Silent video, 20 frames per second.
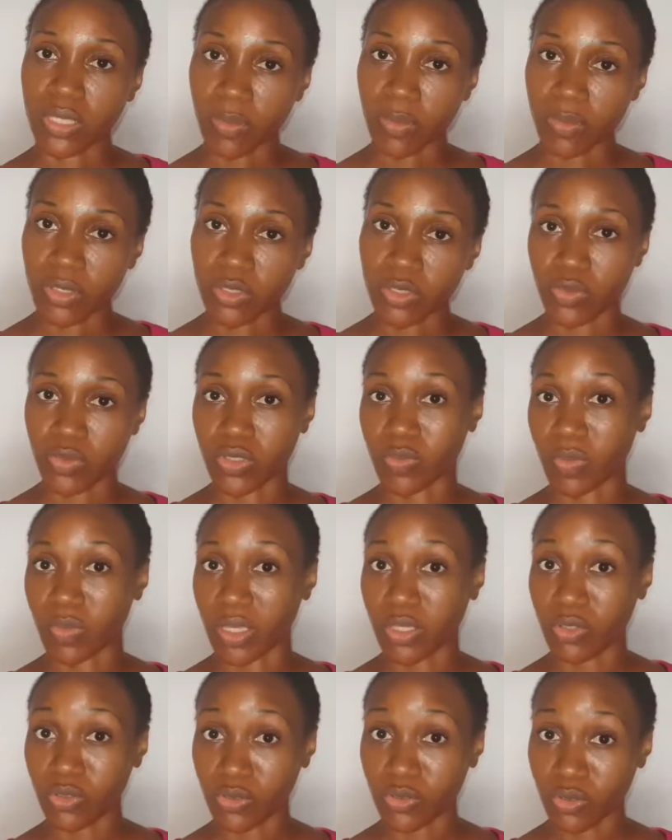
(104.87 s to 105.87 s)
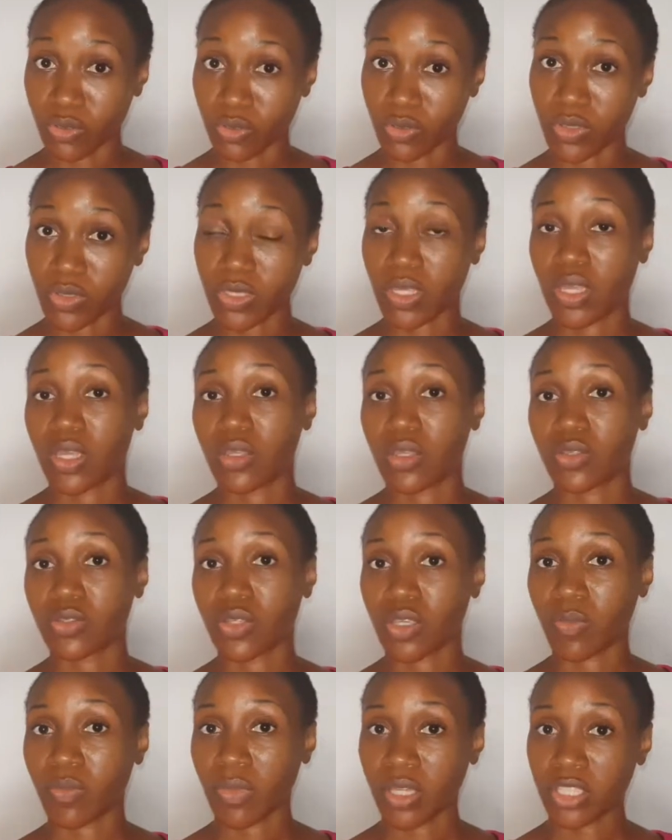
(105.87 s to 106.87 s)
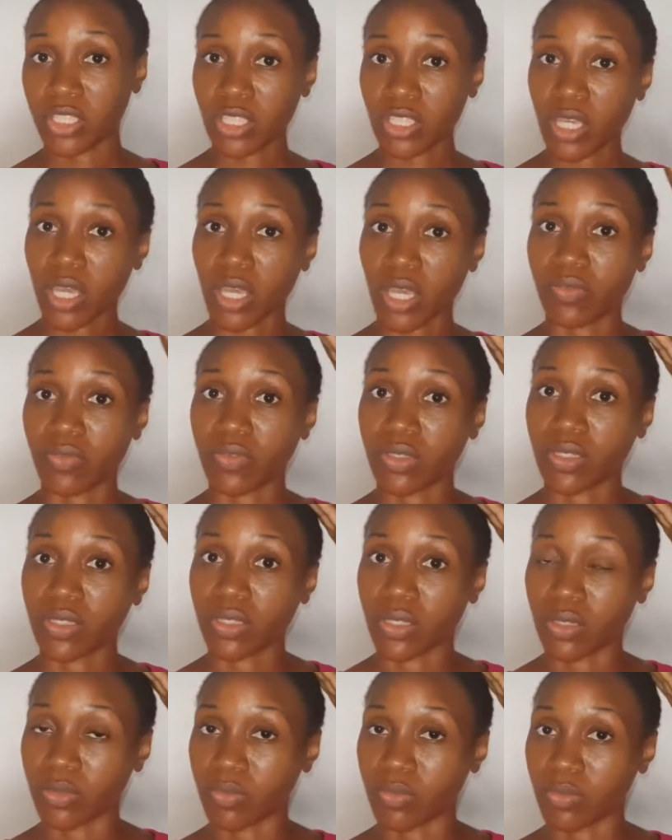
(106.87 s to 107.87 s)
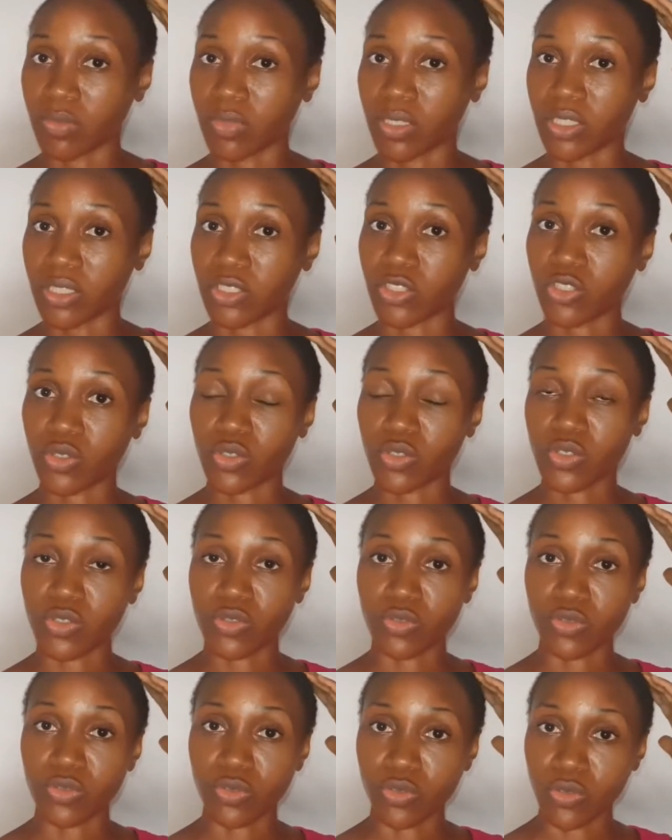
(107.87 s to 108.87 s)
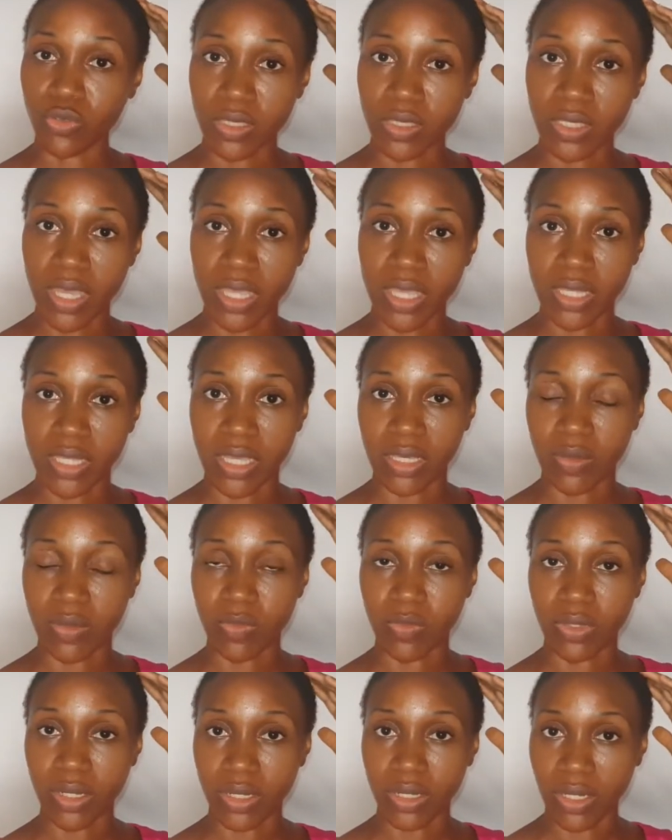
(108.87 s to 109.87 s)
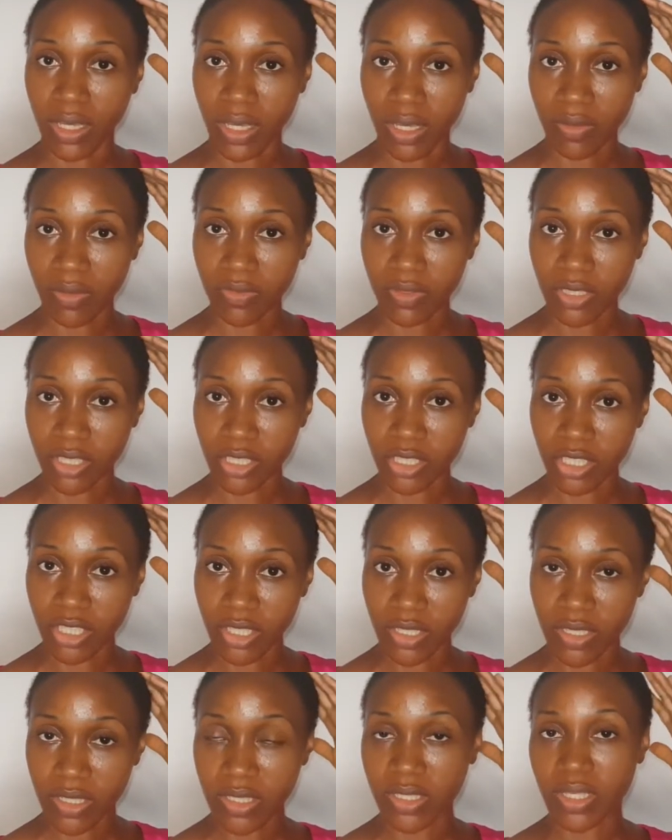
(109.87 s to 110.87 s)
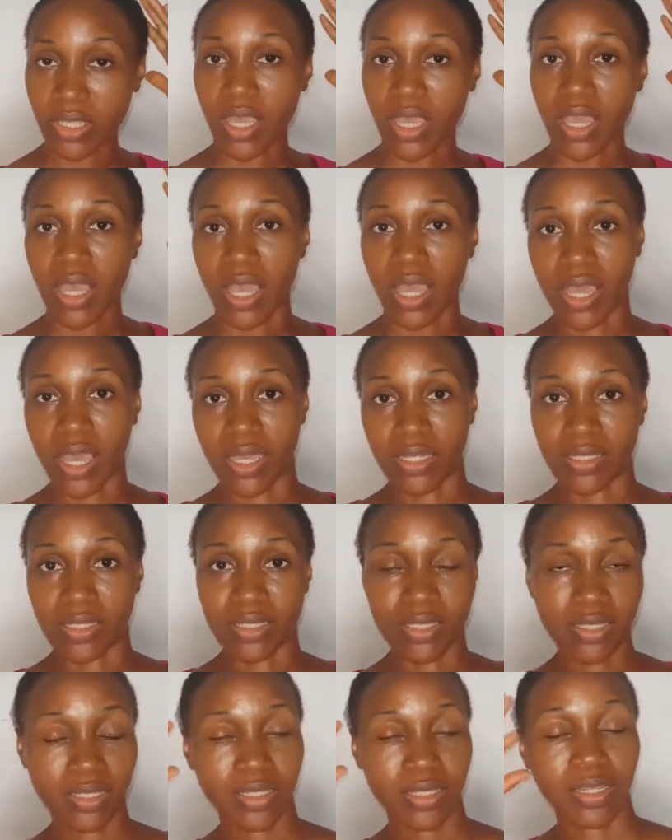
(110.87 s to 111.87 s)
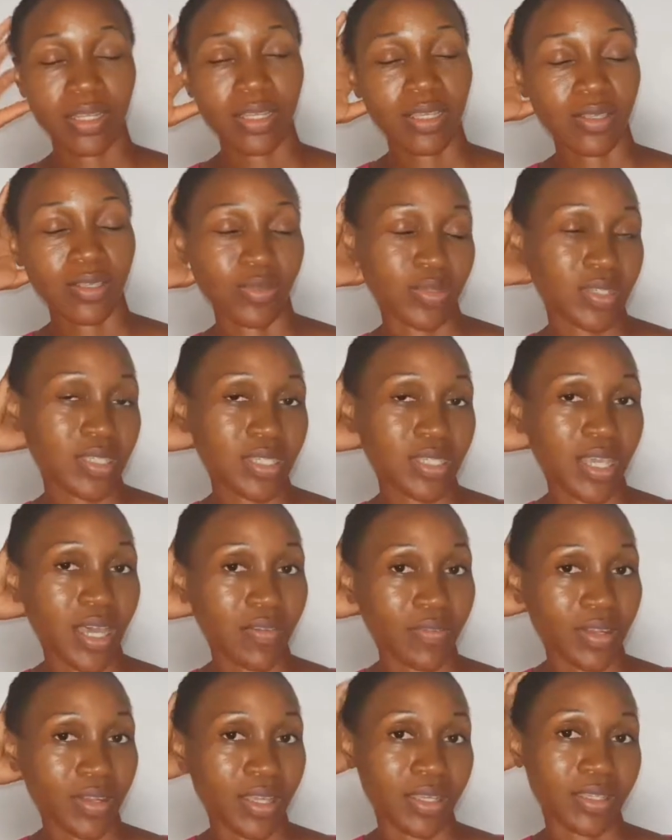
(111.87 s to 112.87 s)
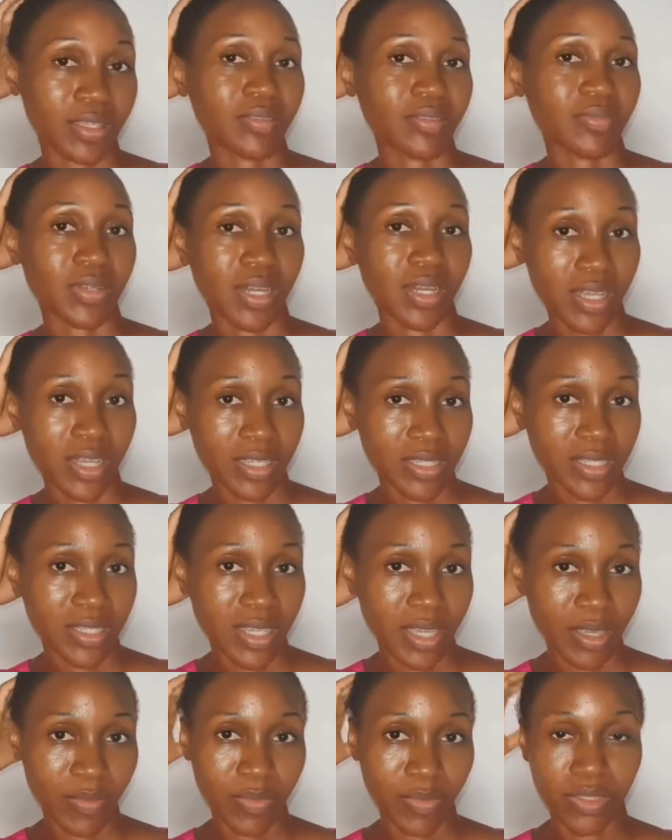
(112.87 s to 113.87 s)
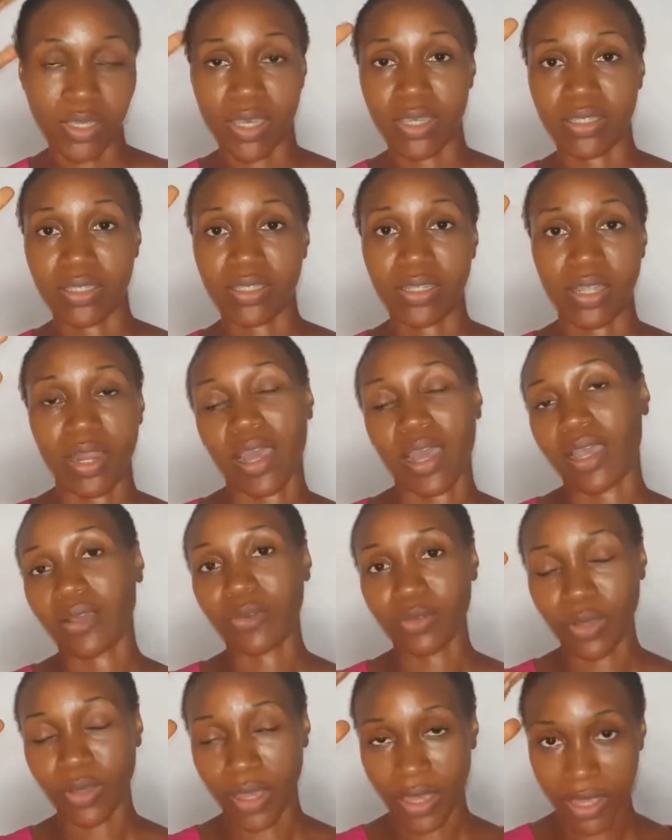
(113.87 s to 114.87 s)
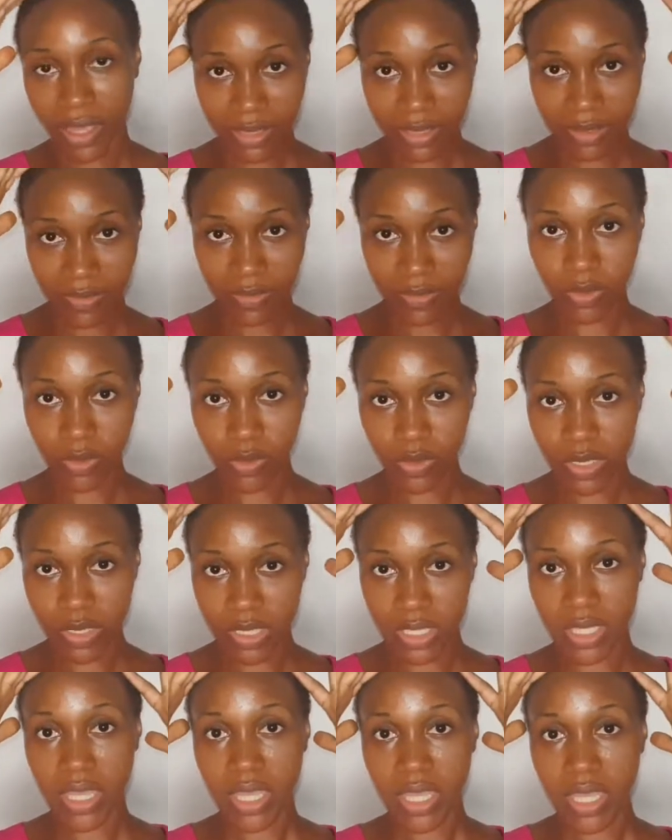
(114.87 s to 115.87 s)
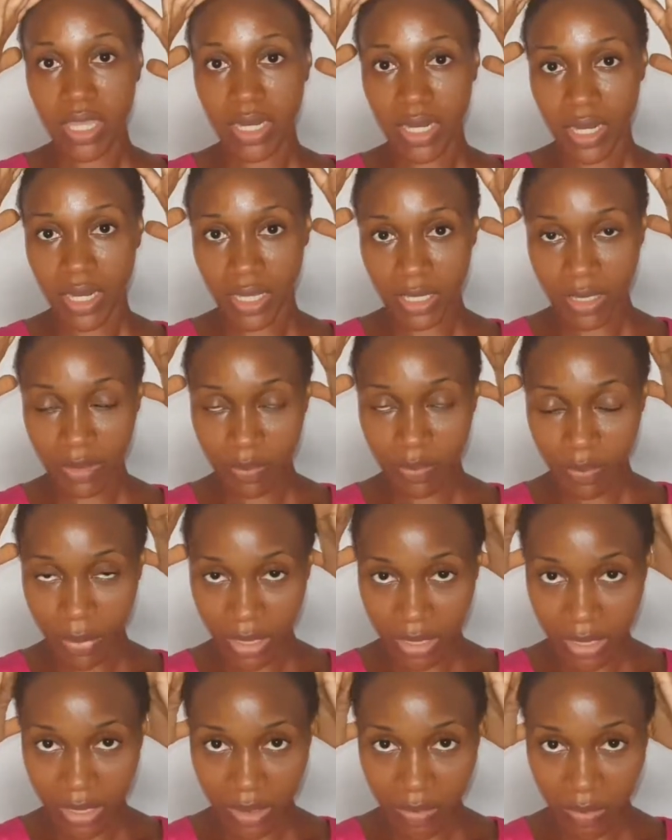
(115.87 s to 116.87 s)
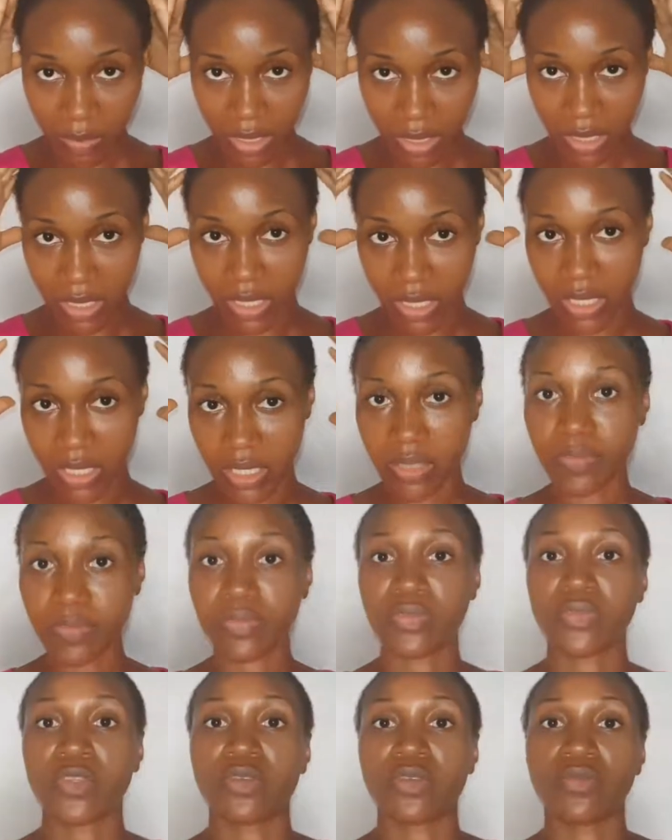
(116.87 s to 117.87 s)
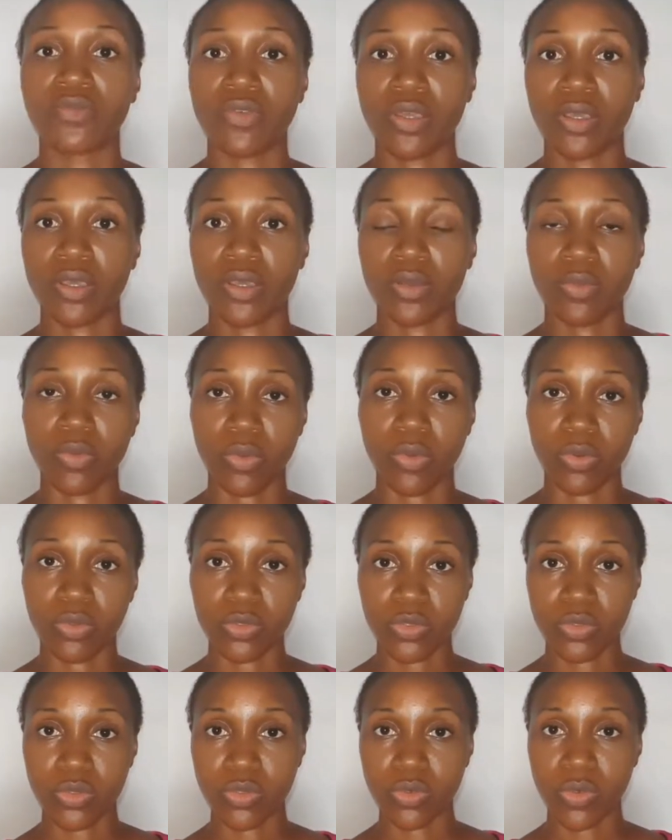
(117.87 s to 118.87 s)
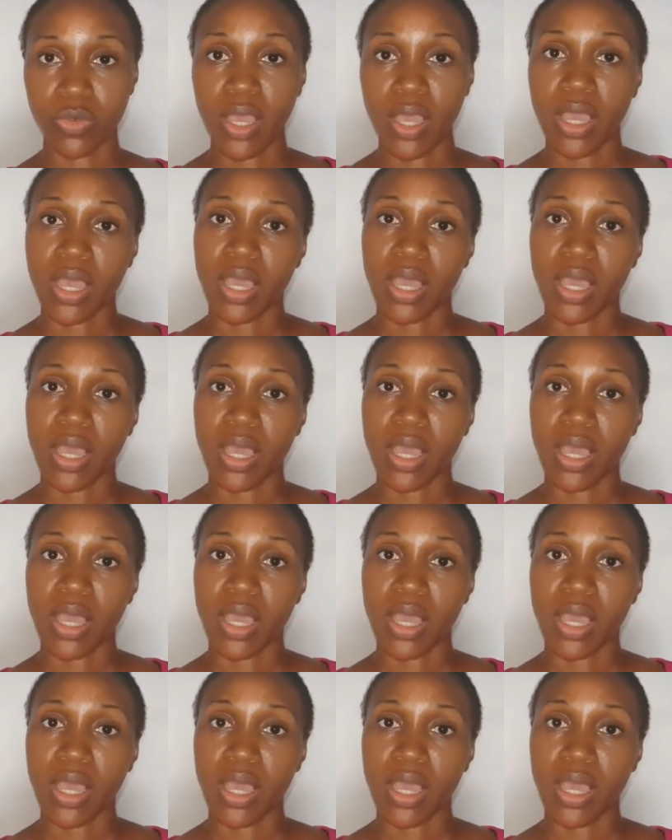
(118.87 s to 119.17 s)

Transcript: damaged was my new growth so imagine having um, a short new growth that is like one and a half inches and you still have like relaxed hair behind i, I had difficulty like packing my hair very well so